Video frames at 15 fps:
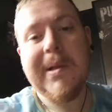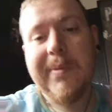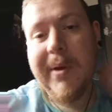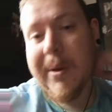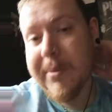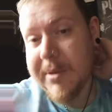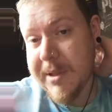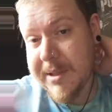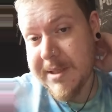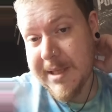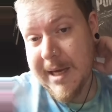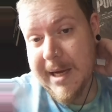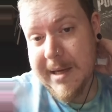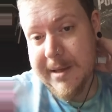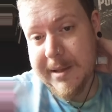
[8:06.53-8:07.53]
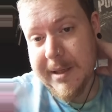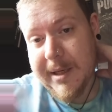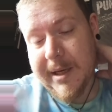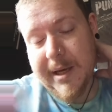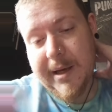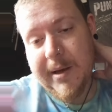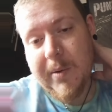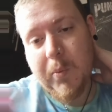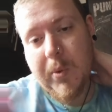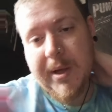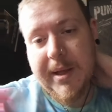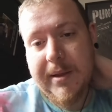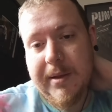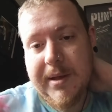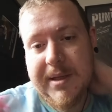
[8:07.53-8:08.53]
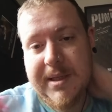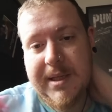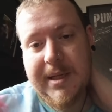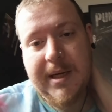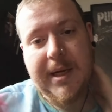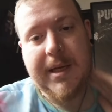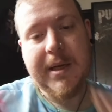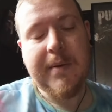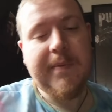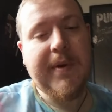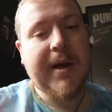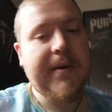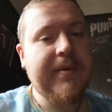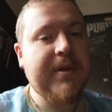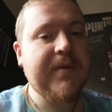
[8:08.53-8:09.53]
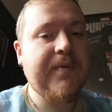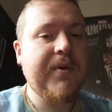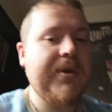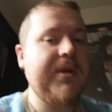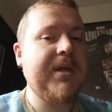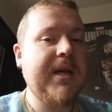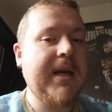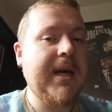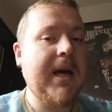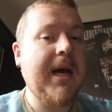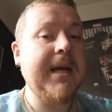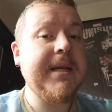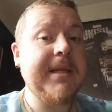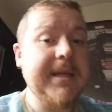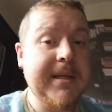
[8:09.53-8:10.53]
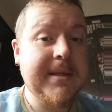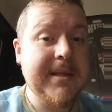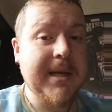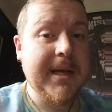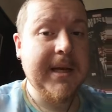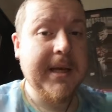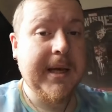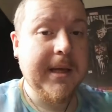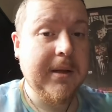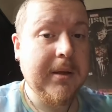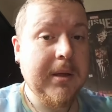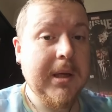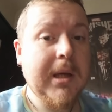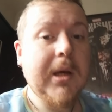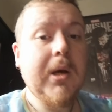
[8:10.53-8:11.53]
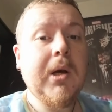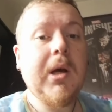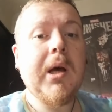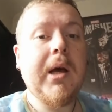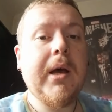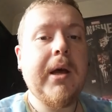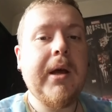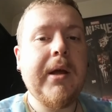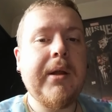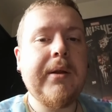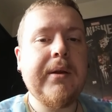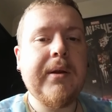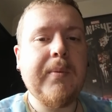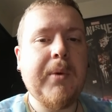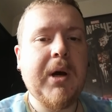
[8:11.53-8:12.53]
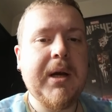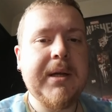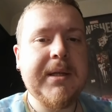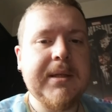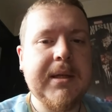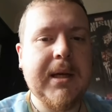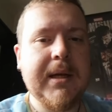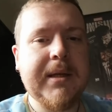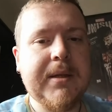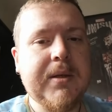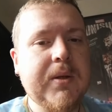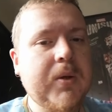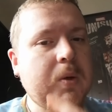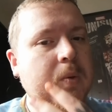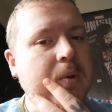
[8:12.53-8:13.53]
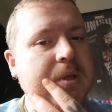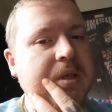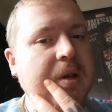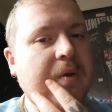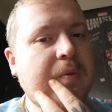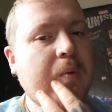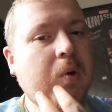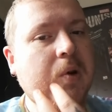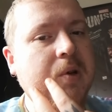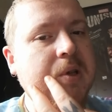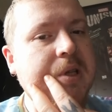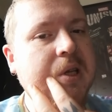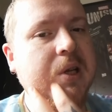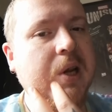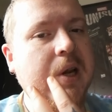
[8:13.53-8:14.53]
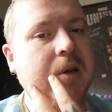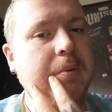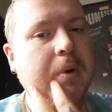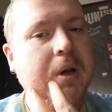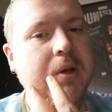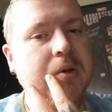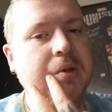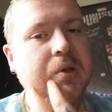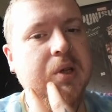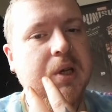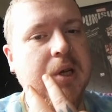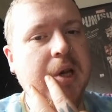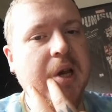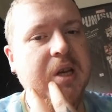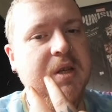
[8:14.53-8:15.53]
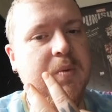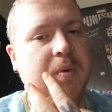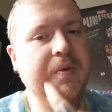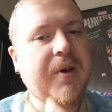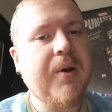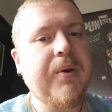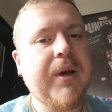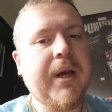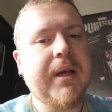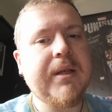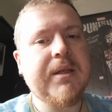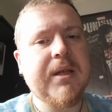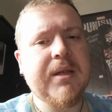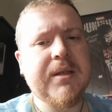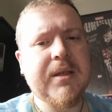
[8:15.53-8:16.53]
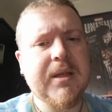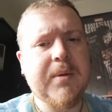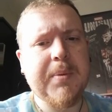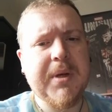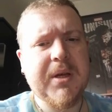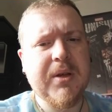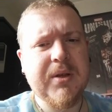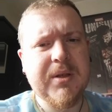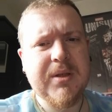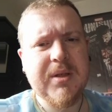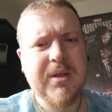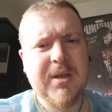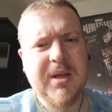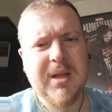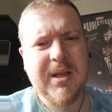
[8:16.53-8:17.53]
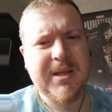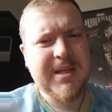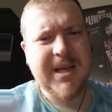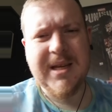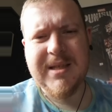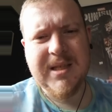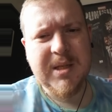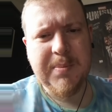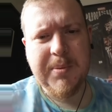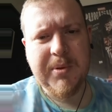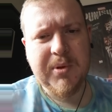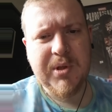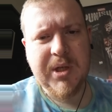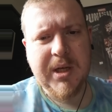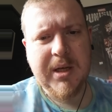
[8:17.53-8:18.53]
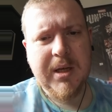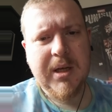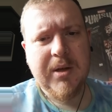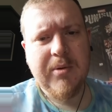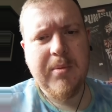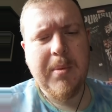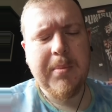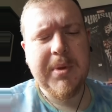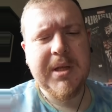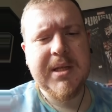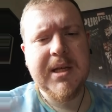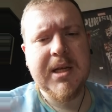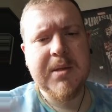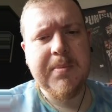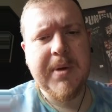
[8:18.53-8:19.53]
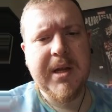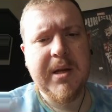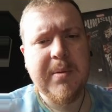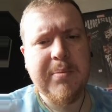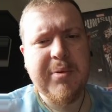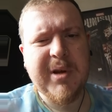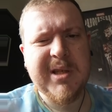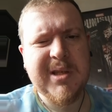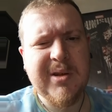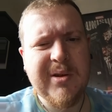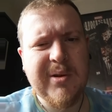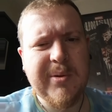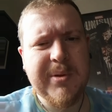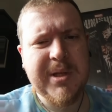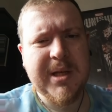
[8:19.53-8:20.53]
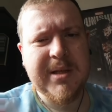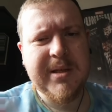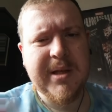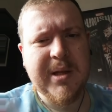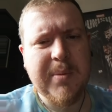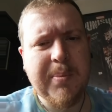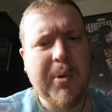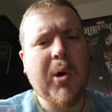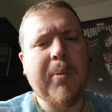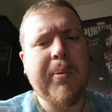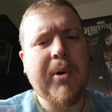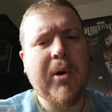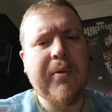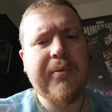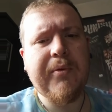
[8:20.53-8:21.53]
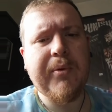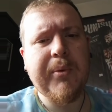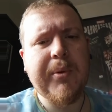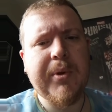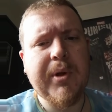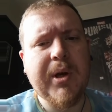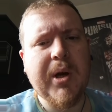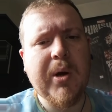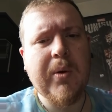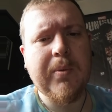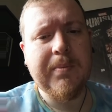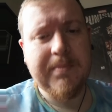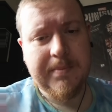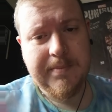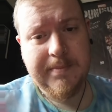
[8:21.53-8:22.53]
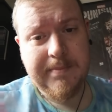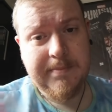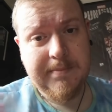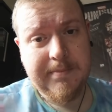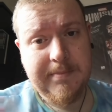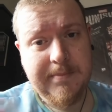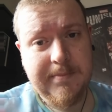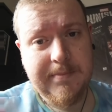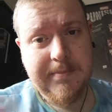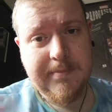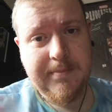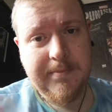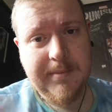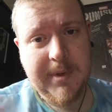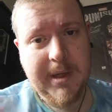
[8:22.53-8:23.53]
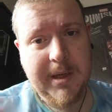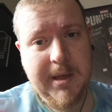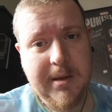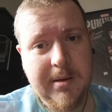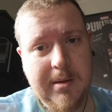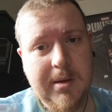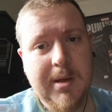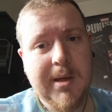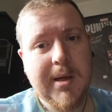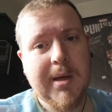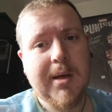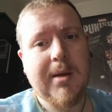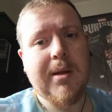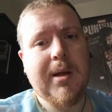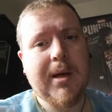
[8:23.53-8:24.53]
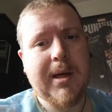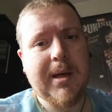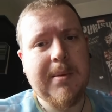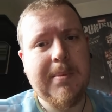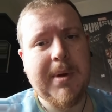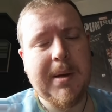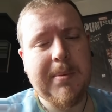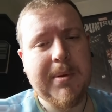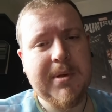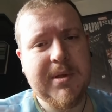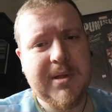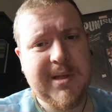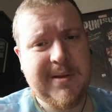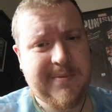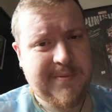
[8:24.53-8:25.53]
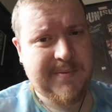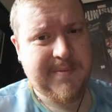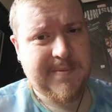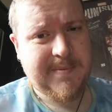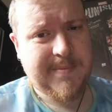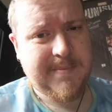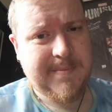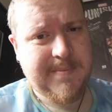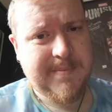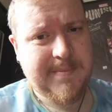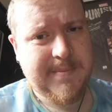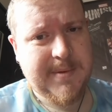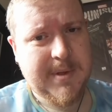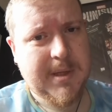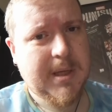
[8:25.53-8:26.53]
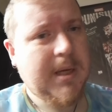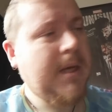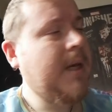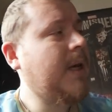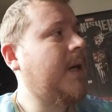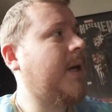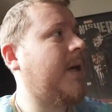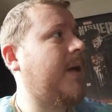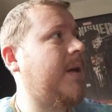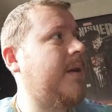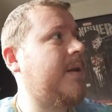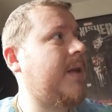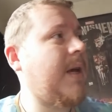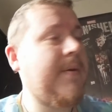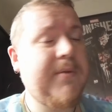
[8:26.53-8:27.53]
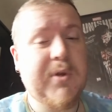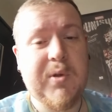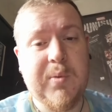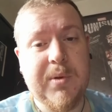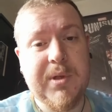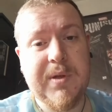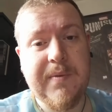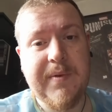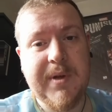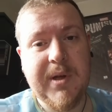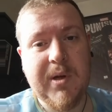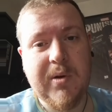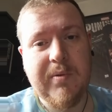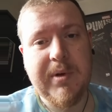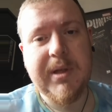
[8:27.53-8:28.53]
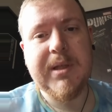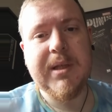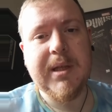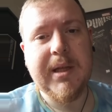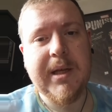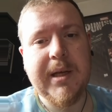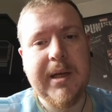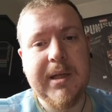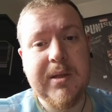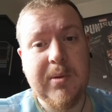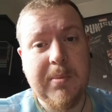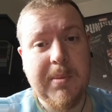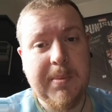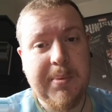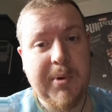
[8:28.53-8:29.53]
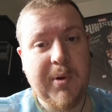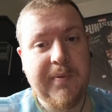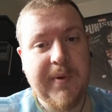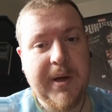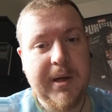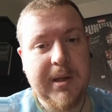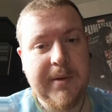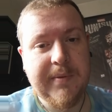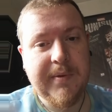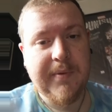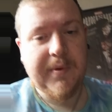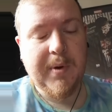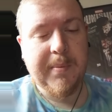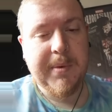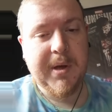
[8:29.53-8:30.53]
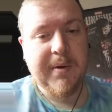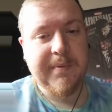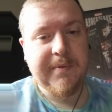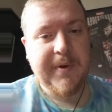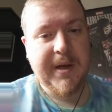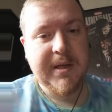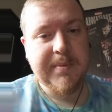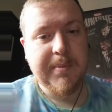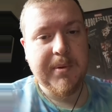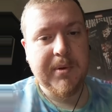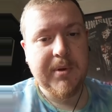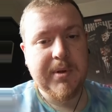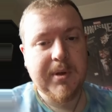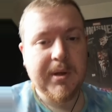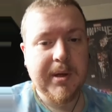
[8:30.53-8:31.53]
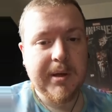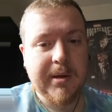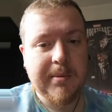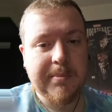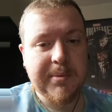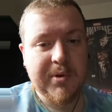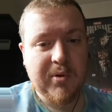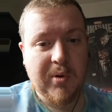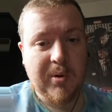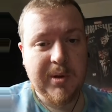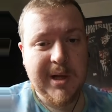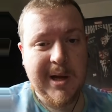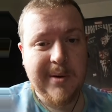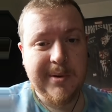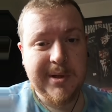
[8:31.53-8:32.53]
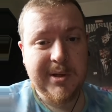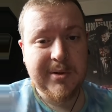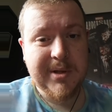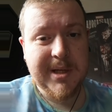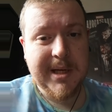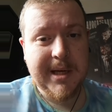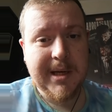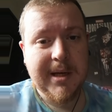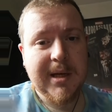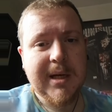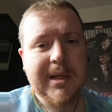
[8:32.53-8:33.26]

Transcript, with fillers: Now, at the start of the year, when the C19 virus first hit, I did take ill, and what I decided to do was self quarantine anyway, just in case, without getting tested, because the test is bullshit. Remember the Tanzanian president who tested the pawpaw fruit and the goat? Yeah? And that came back positive. And I've just watched a video recently. It's on my profile. If you've got me on Facebook, um, scroll down and you'll see it.